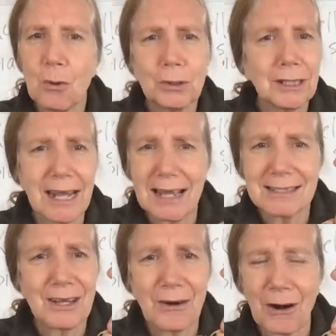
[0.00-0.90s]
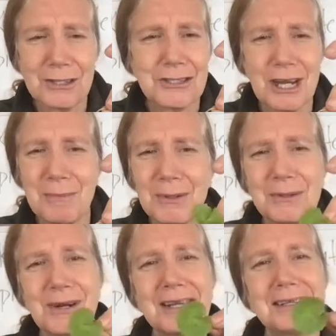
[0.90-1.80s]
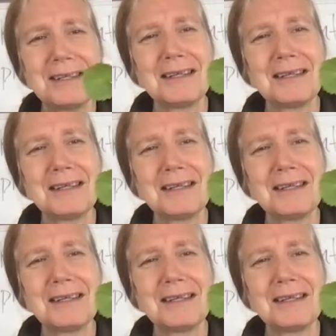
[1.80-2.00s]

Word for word: Totally has that heart shape, right?